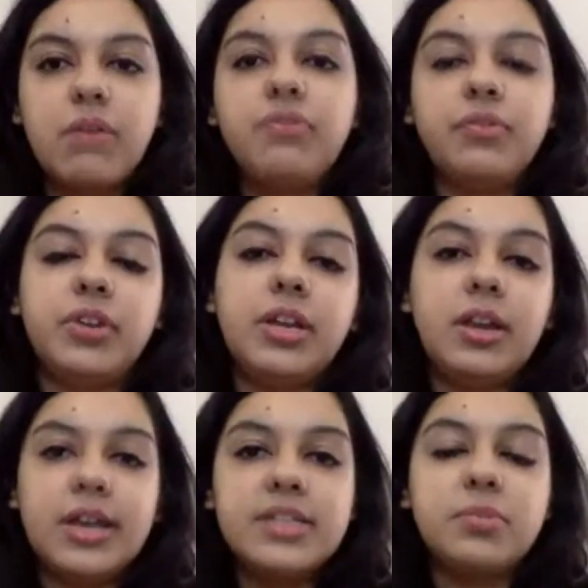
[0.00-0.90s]
of 15
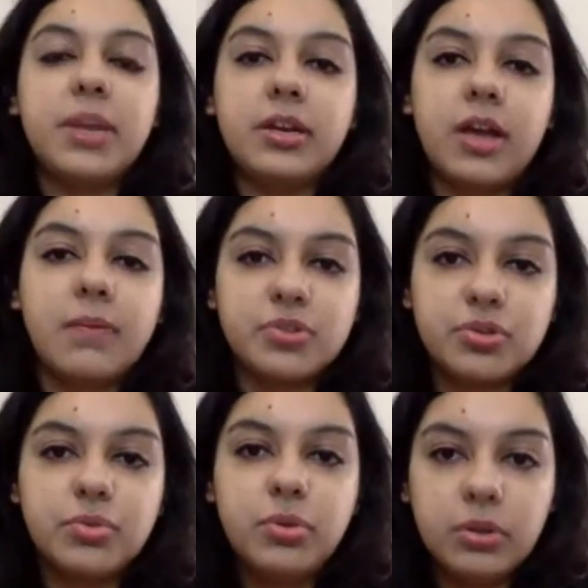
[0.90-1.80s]
days when it comes
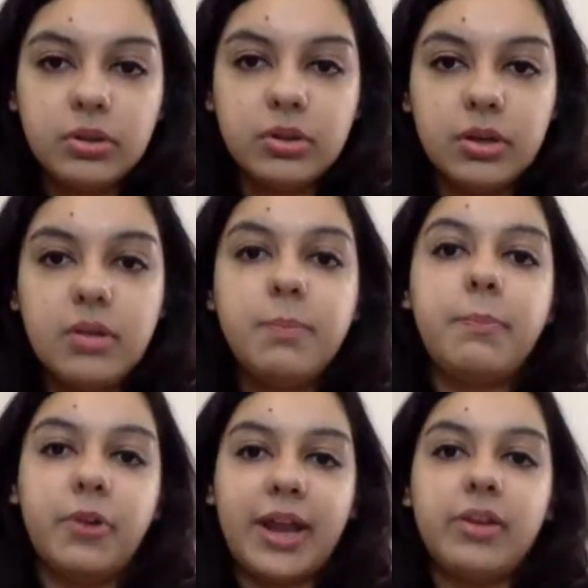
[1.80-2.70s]
to the
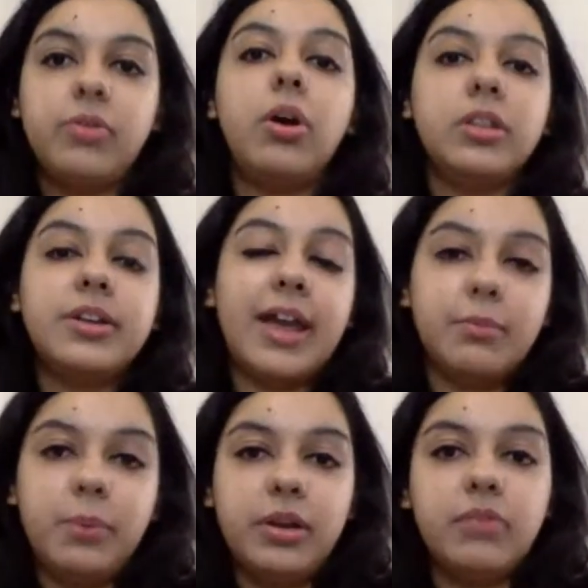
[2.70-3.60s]
right or the
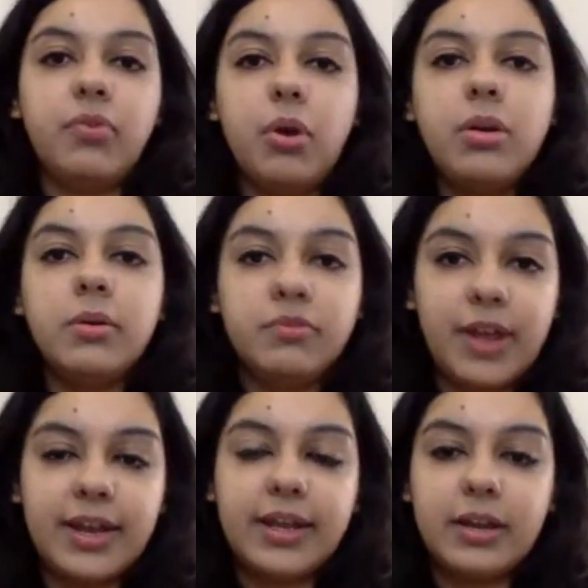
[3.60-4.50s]
time period for
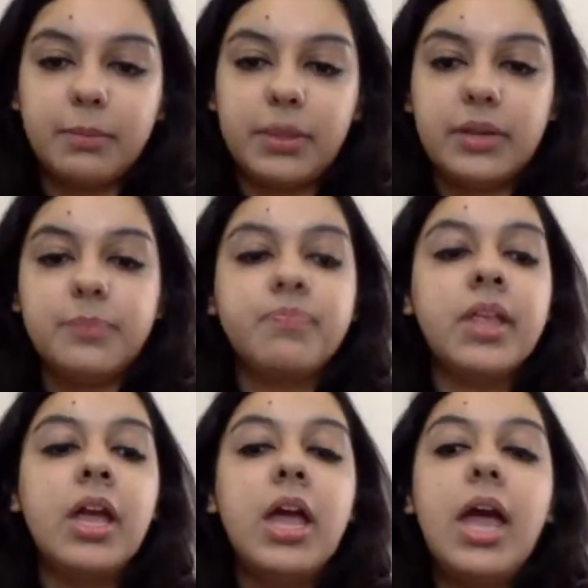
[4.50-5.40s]
filing an appeal.
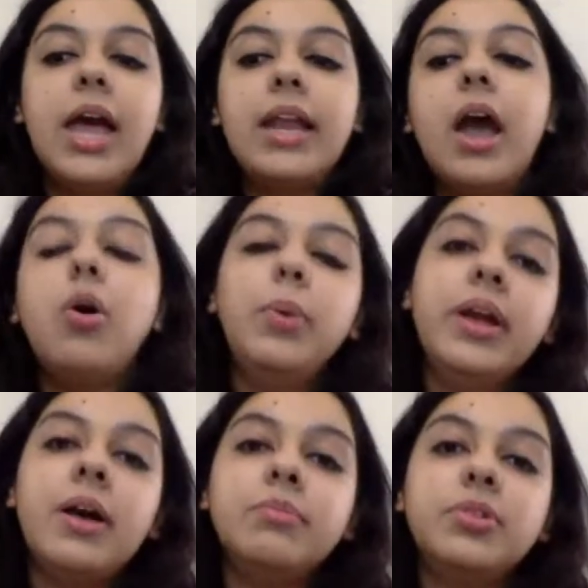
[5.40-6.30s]
Now we
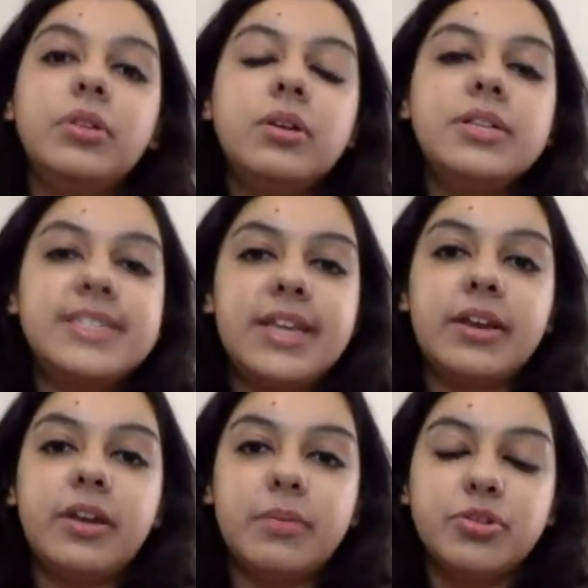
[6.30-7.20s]
come to the
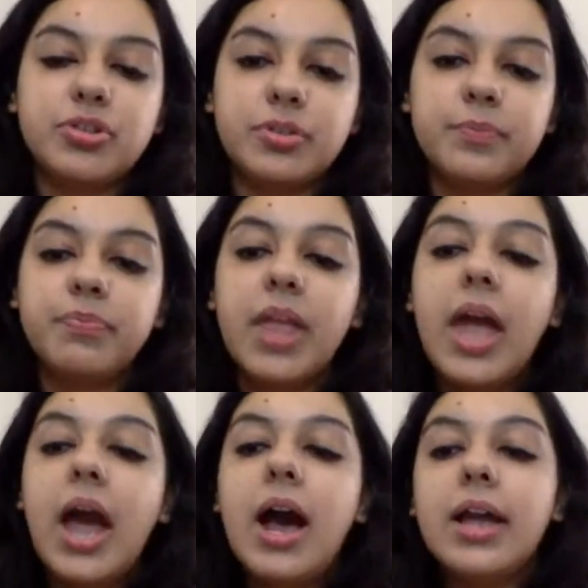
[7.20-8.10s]
state commission.
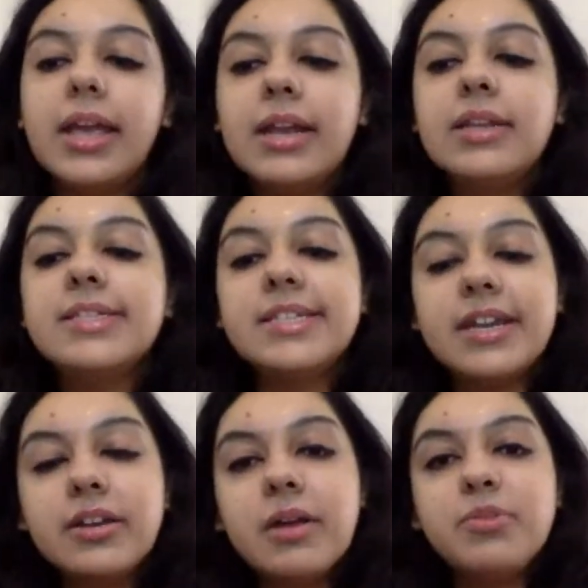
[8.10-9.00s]
Again,
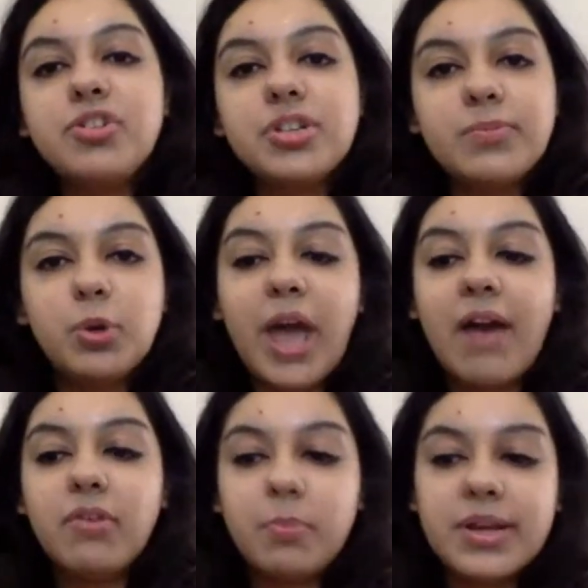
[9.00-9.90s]
state commission would
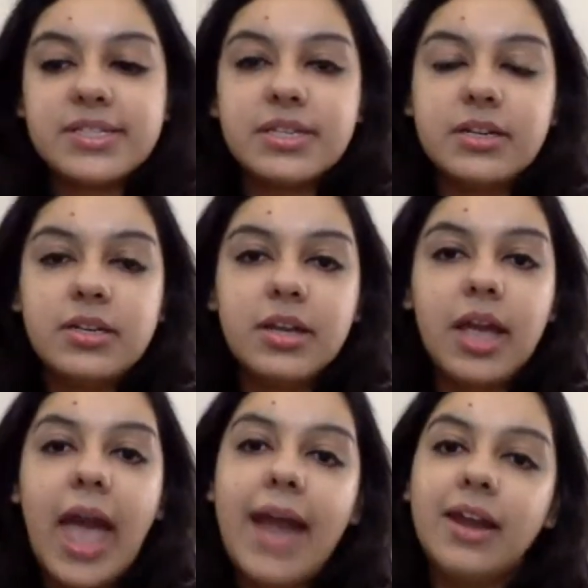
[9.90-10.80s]
have a president,
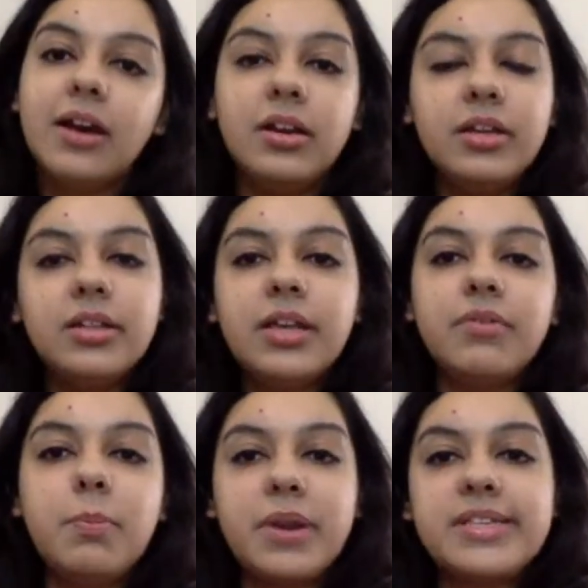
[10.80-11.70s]
and earlier there
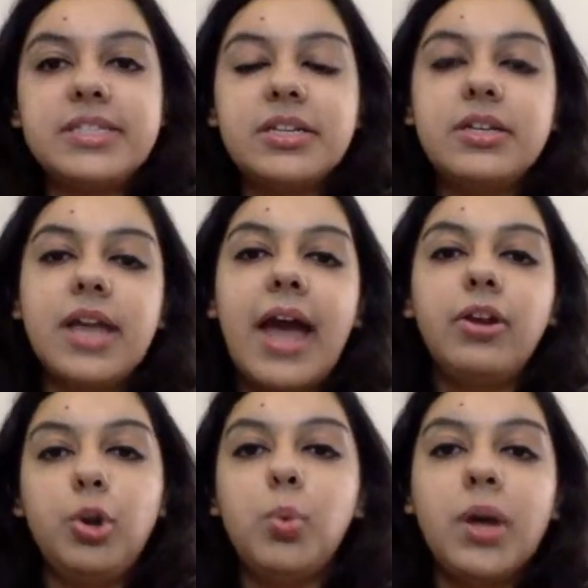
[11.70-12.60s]
were president
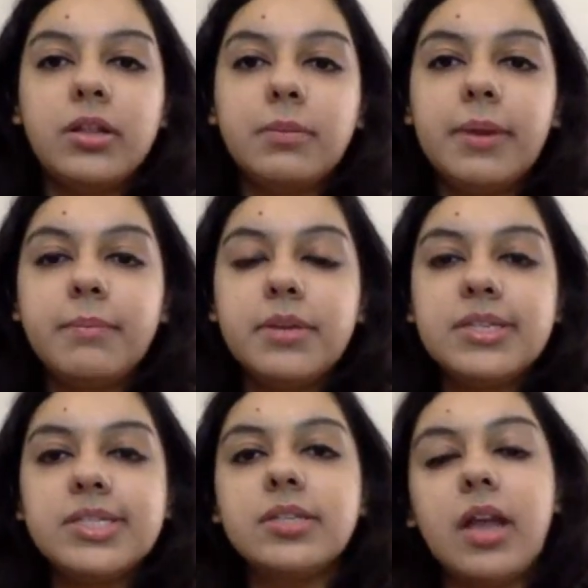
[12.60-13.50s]
and 2 other
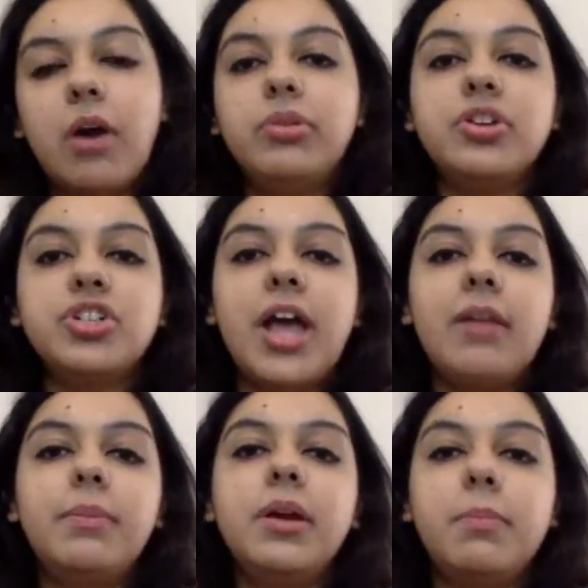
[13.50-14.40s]
members. Now there
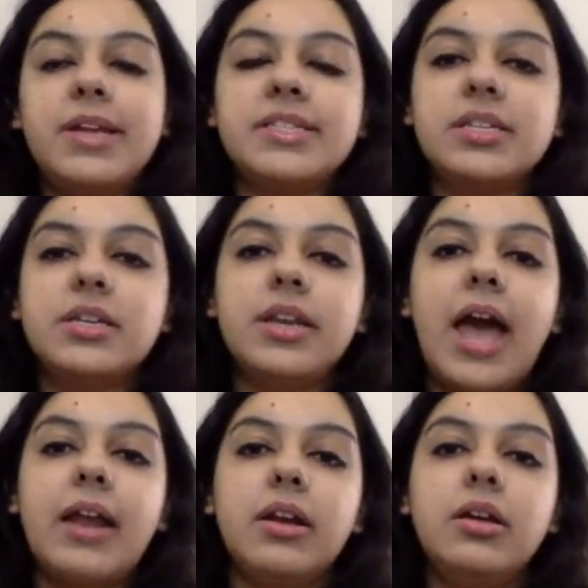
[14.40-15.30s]
shall be a president
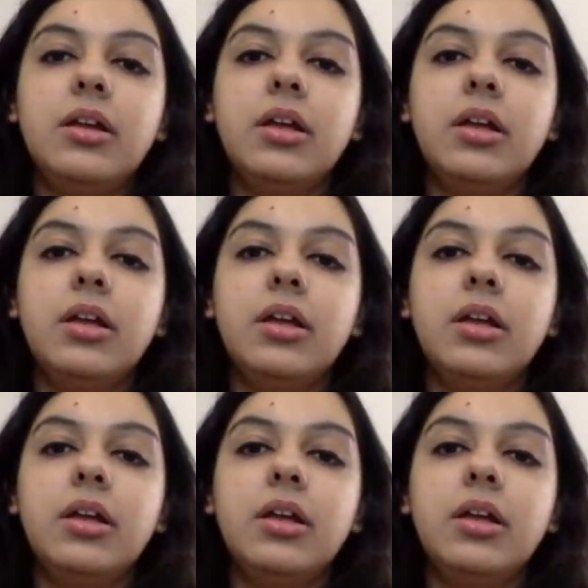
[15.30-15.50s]
and